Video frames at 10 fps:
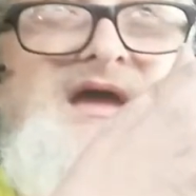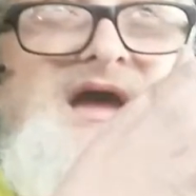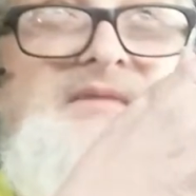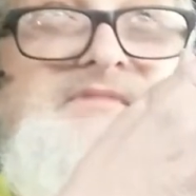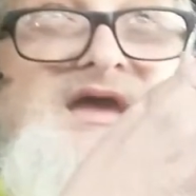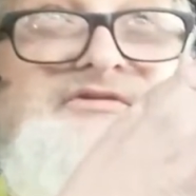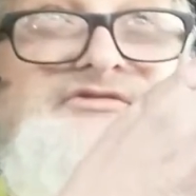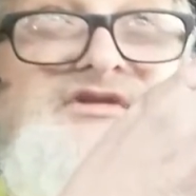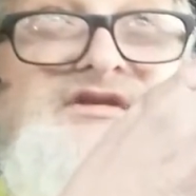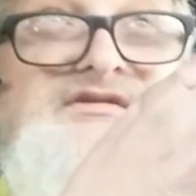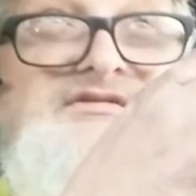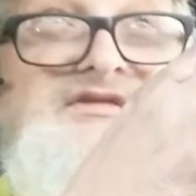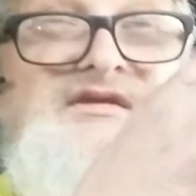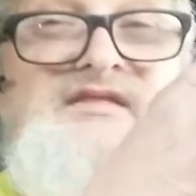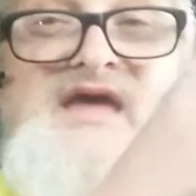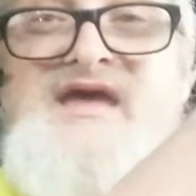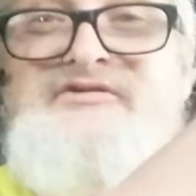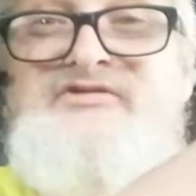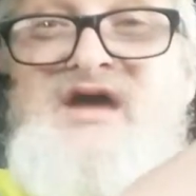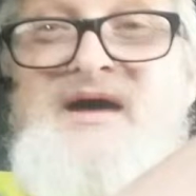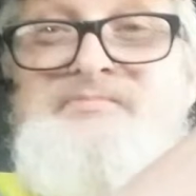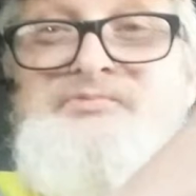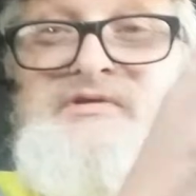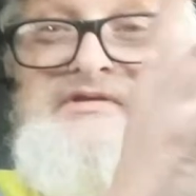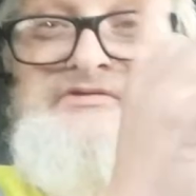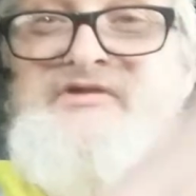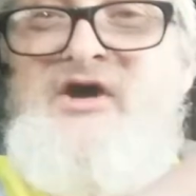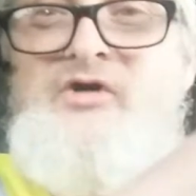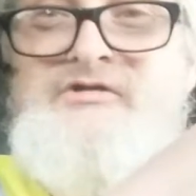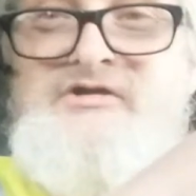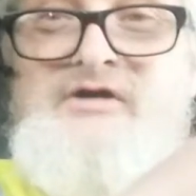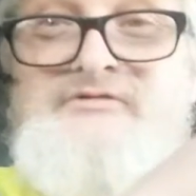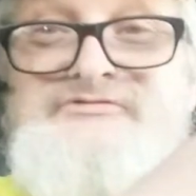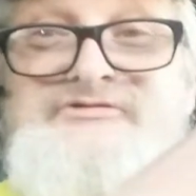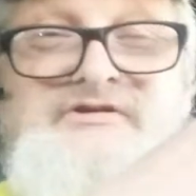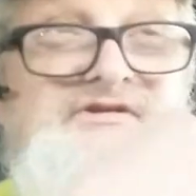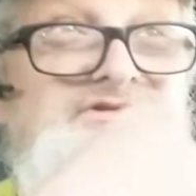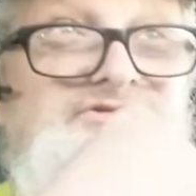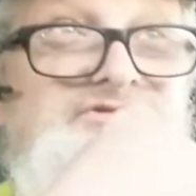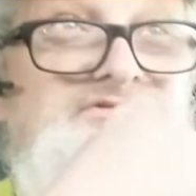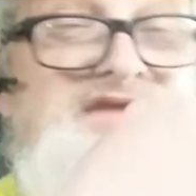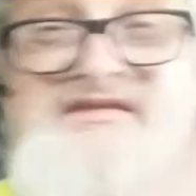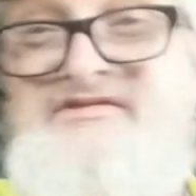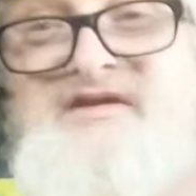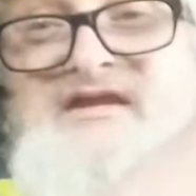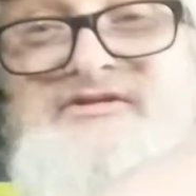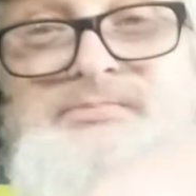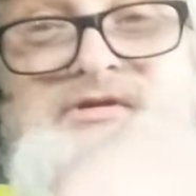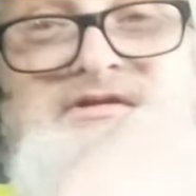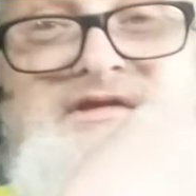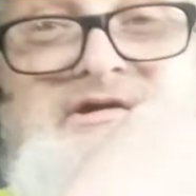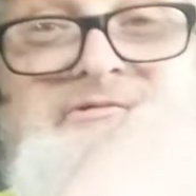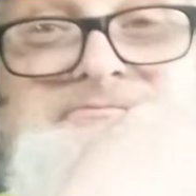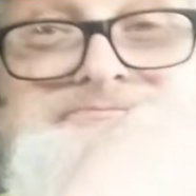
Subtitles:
I'm guessing the last stop is on the nose. So they just got to spread it out.